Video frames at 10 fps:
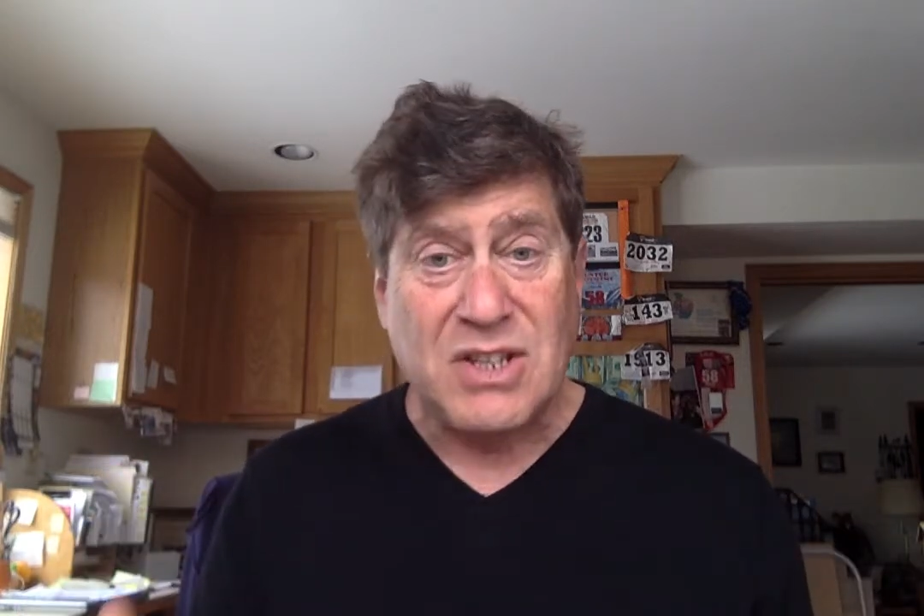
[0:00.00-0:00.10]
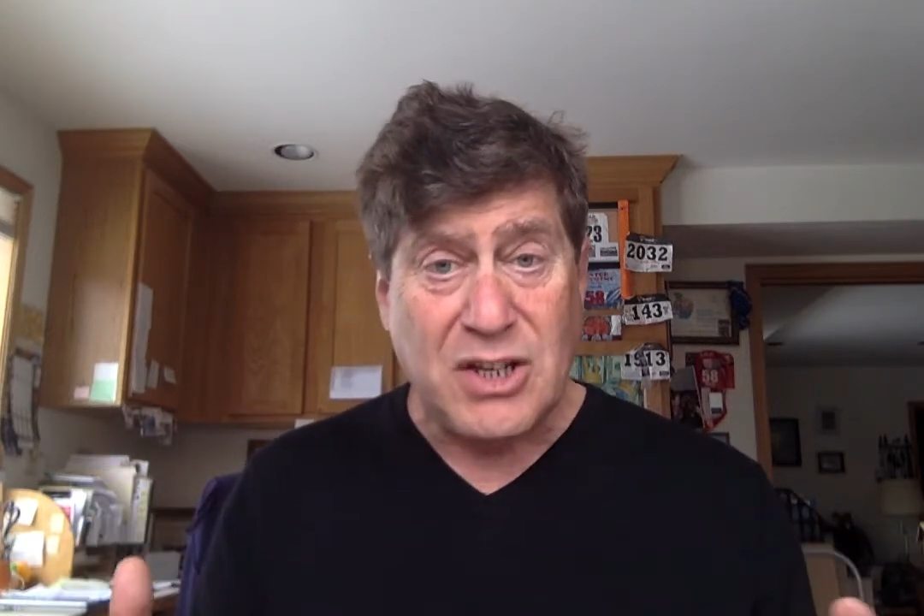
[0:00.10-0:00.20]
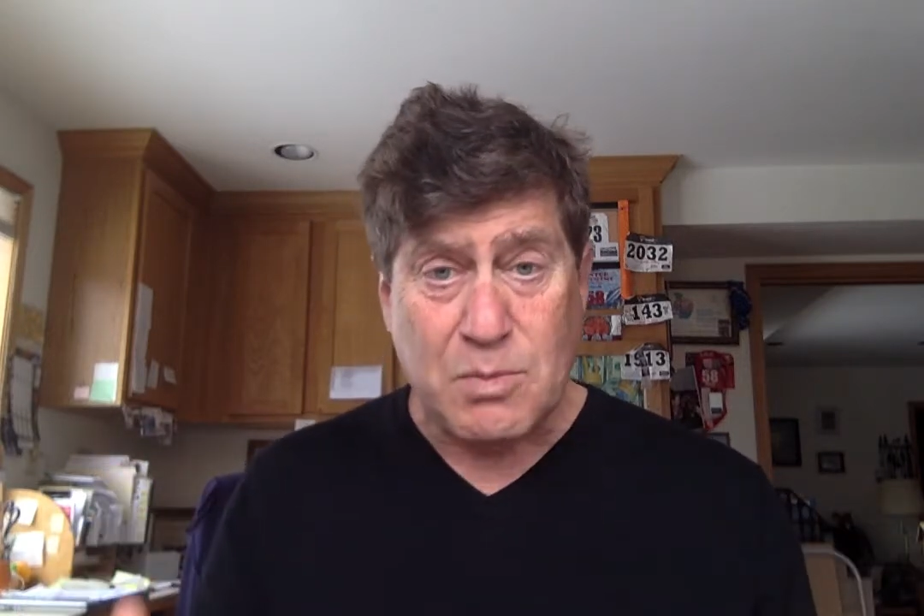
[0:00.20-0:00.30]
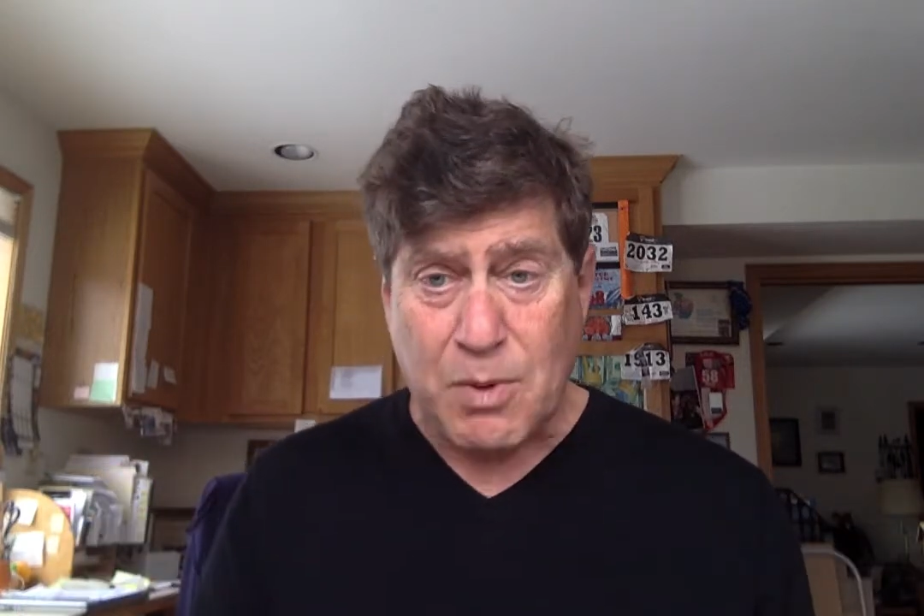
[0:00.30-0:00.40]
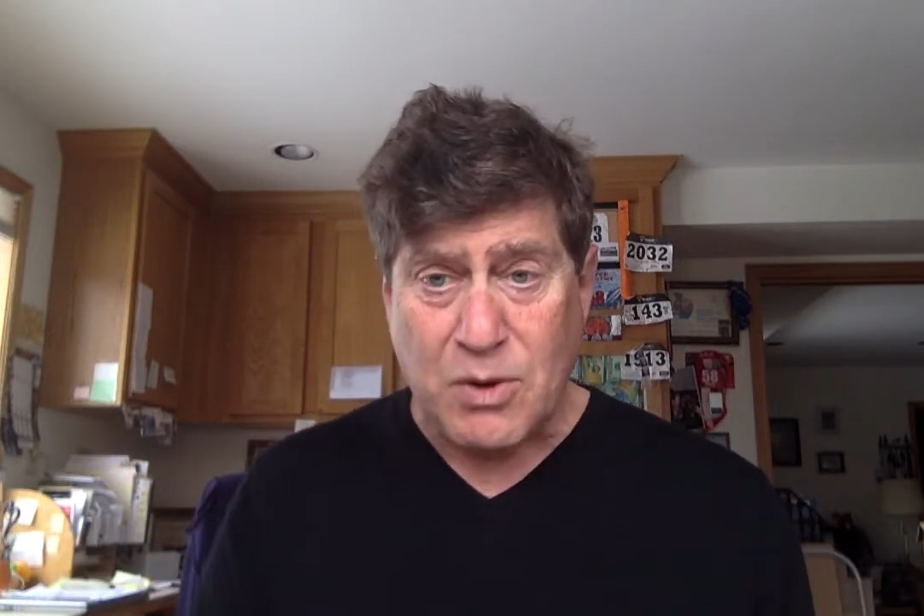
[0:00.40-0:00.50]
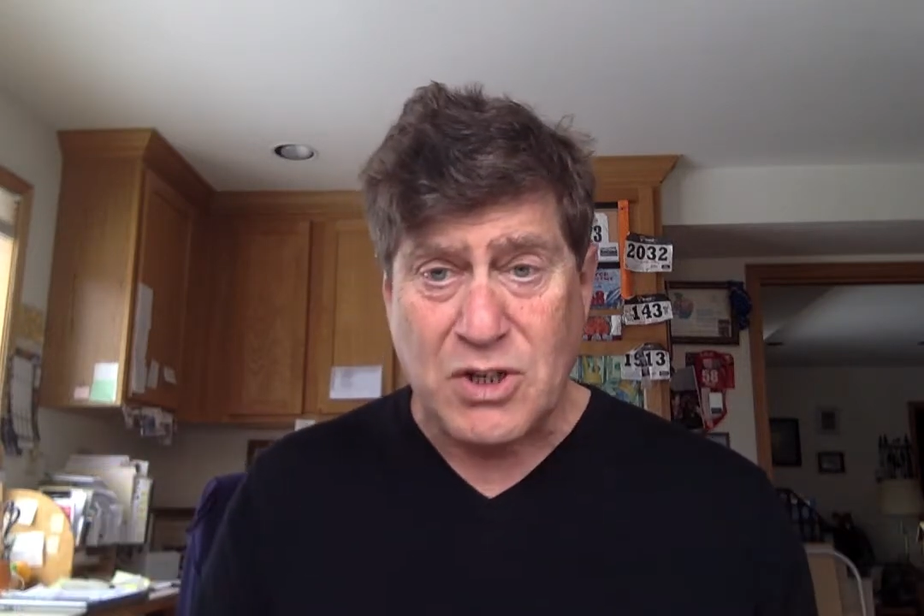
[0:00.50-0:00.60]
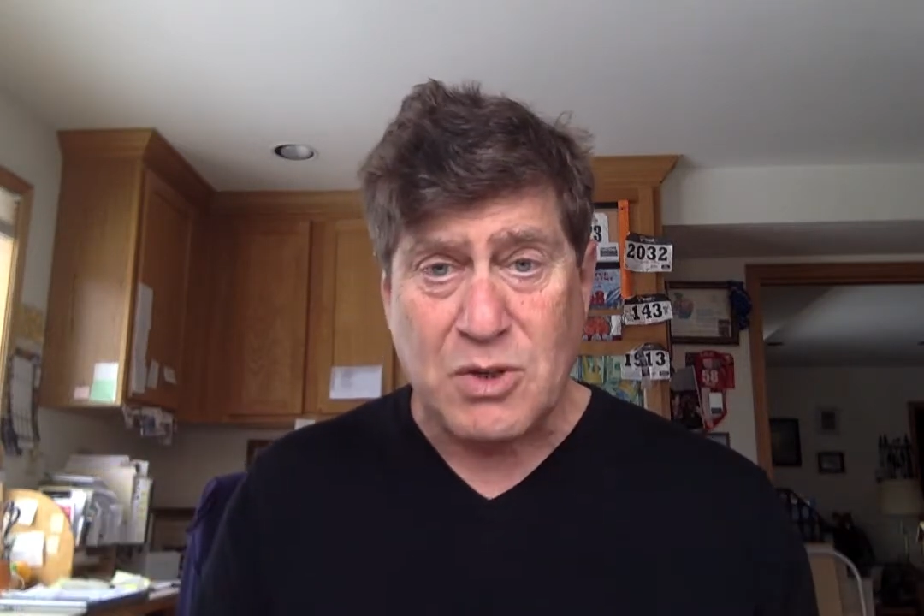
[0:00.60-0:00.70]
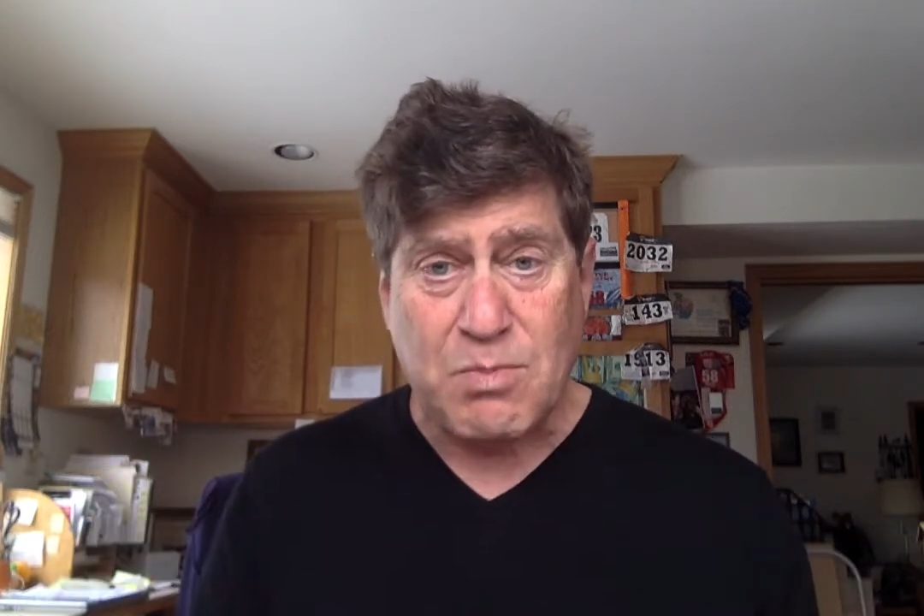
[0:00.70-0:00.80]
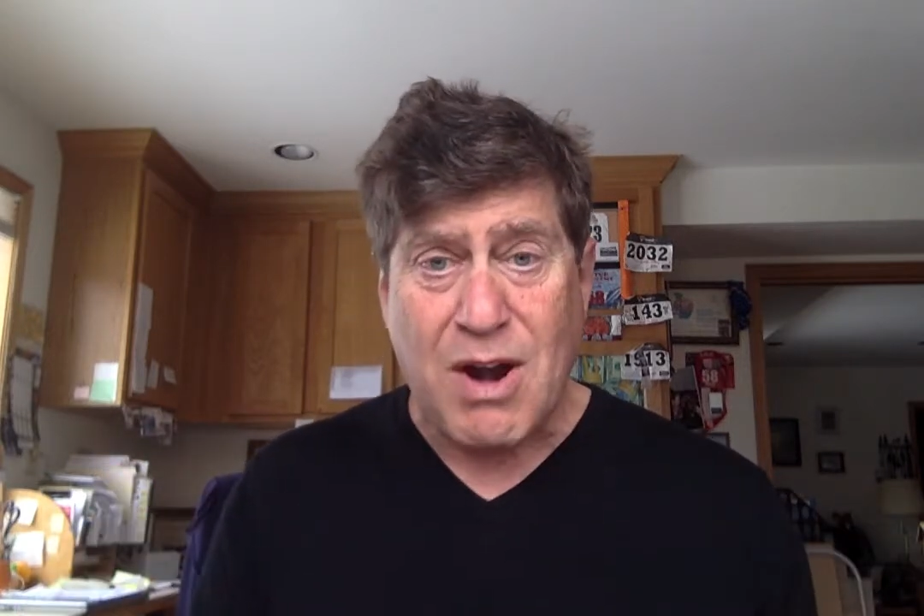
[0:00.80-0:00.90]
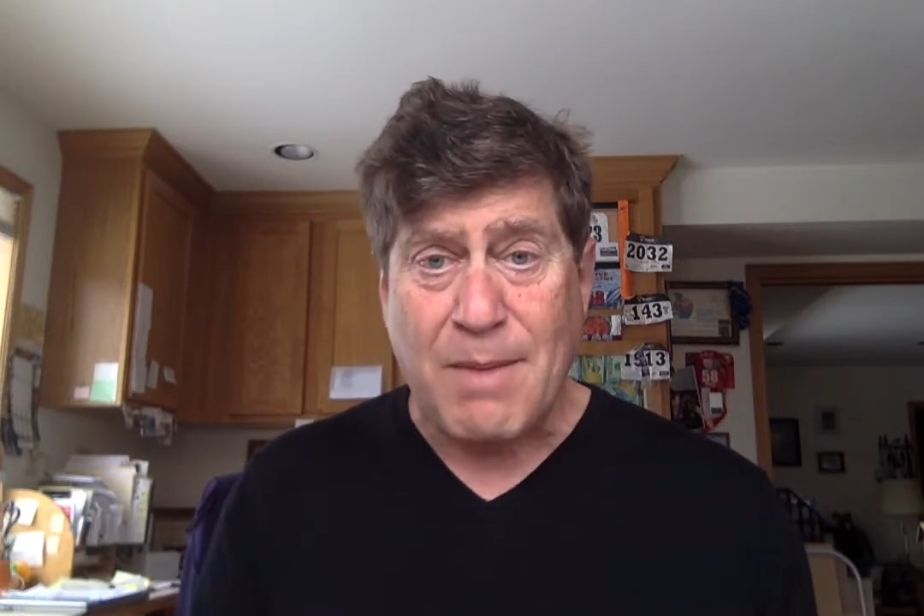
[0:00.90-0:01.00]
lease
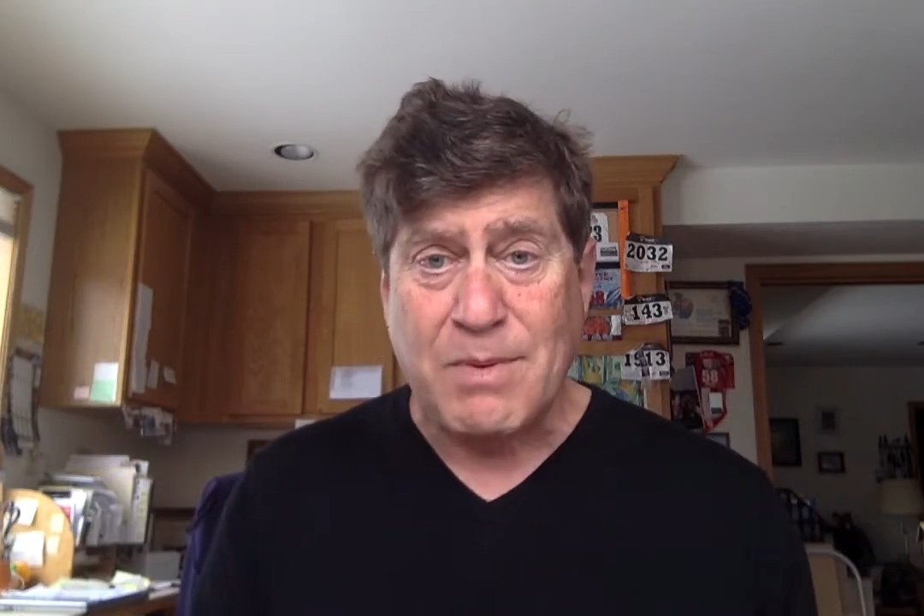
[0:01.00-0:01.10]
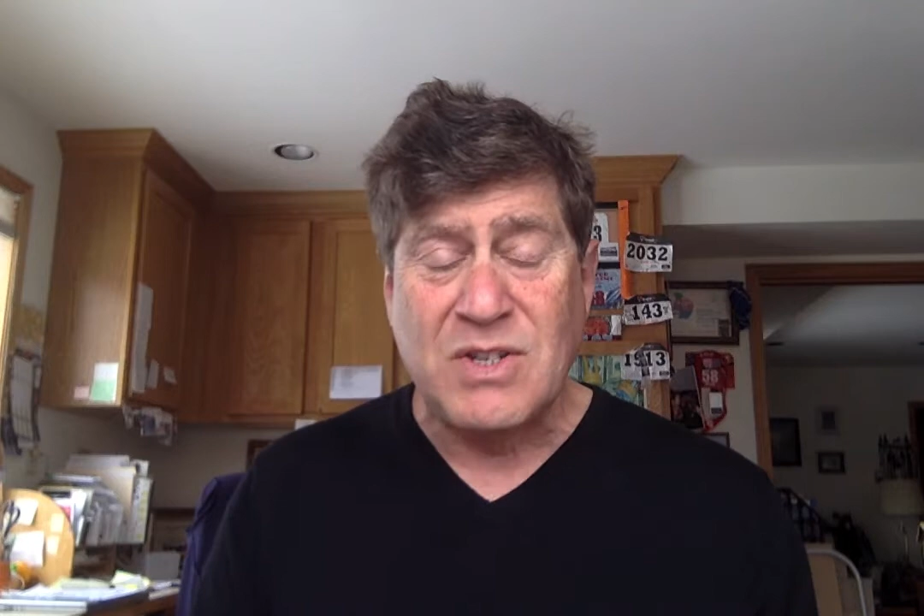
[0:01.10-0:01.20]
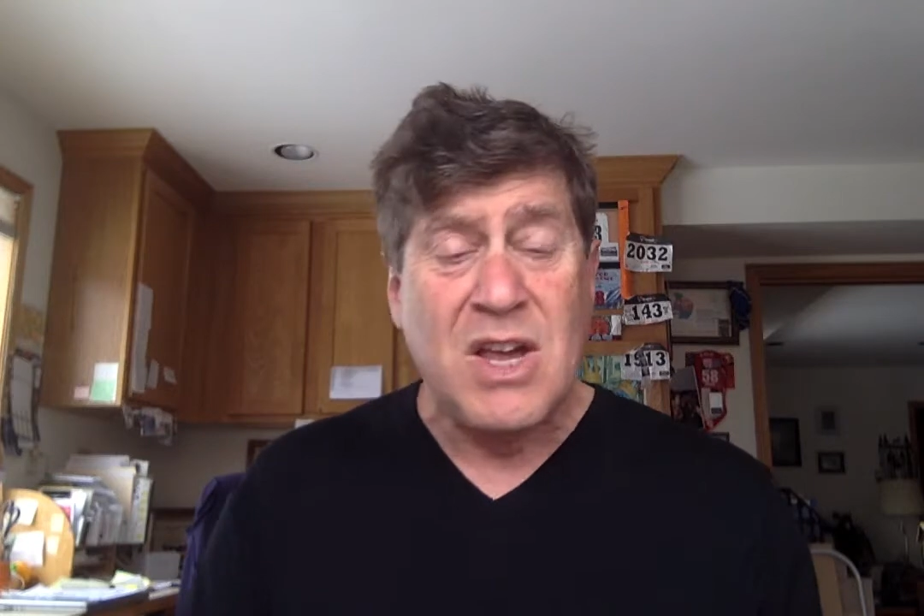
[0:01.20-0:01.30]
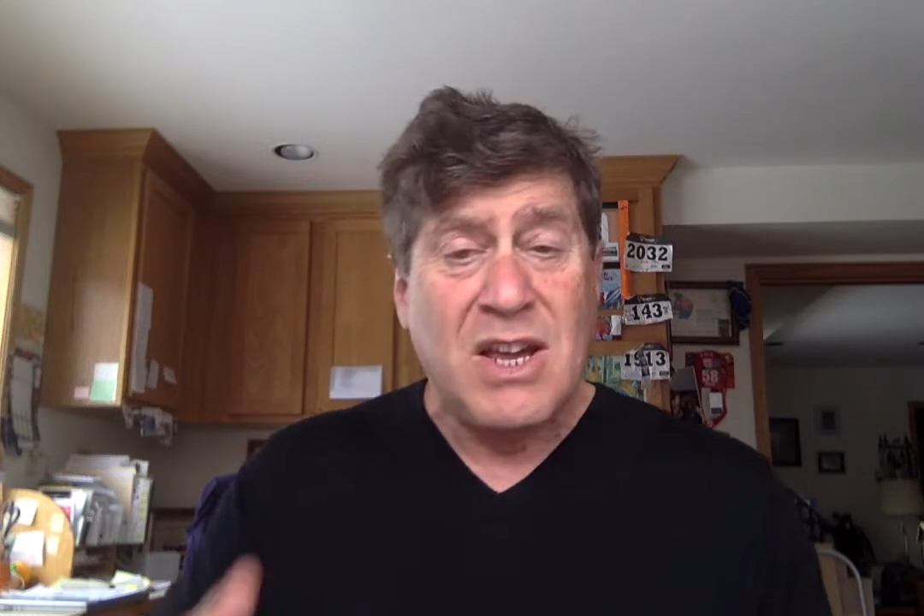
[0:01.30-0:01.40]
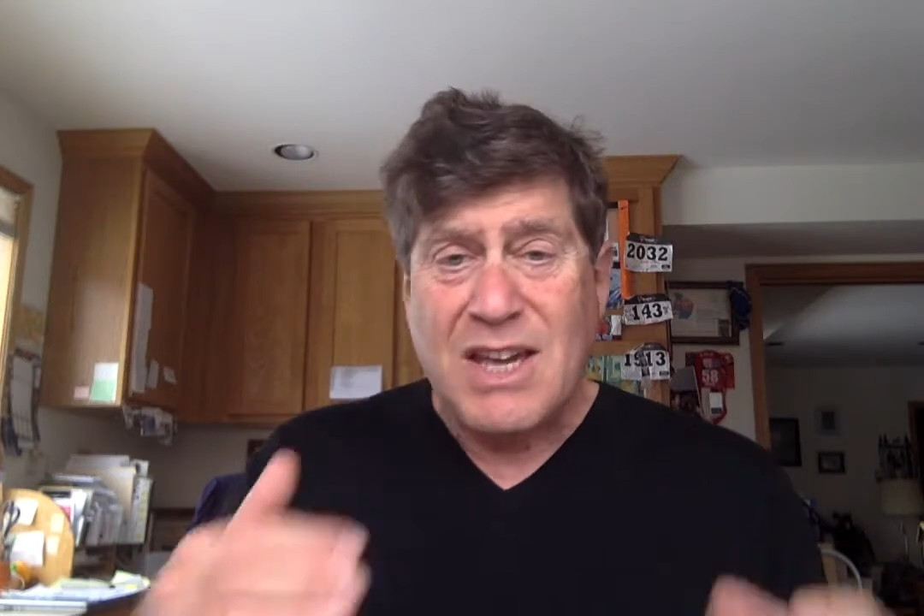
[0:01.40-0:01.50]
purchase properties.